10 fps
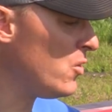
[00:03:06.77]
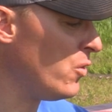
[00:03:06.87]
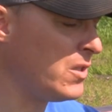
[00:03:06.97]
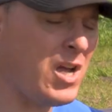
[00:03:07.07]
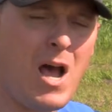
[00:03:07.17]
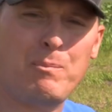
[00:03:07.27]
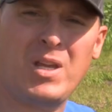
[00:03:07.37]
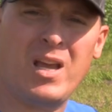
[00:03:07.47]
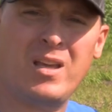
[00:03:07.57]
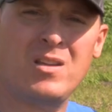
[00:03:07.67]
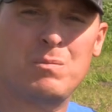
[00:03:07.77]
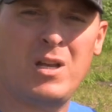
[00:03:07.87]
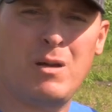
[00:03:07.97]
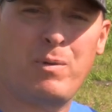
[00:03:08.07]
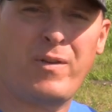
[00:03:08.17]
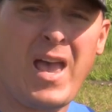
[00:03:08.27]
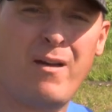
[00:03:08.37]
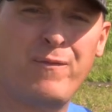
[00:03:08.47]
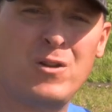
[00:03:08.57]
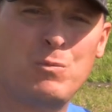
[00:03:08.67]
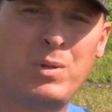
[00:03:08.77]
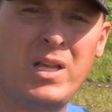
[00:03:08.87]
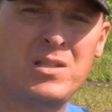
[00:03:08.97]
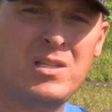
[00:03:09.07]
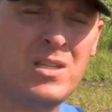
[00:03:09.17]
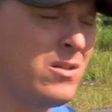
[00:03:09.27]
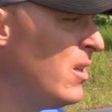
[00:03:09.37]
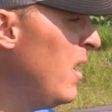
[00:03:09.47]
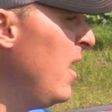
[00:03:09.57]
So the top deck is made up of 1/2-inch plate steel,